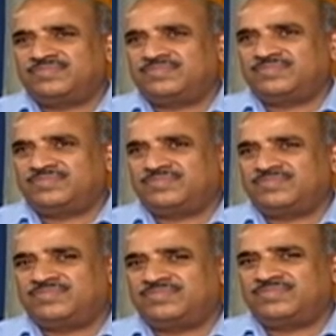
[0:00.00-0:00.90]

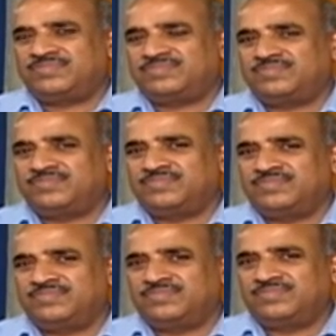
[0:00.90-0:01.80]

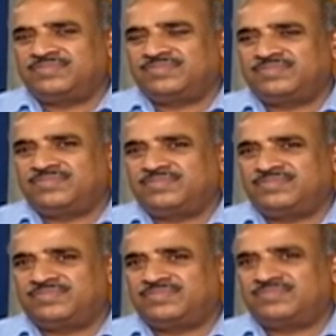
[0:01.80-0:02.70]

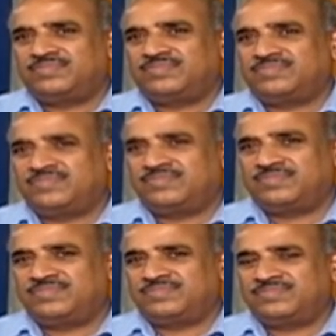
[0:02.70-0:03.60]

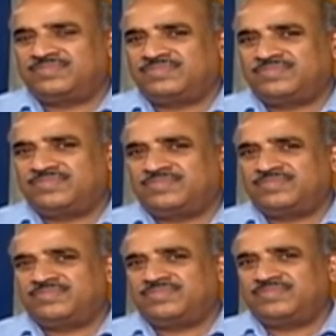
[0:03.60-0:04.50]

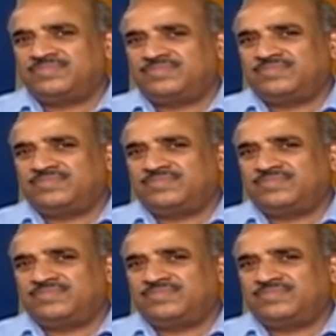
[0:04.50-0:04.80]
The person shown says nothing.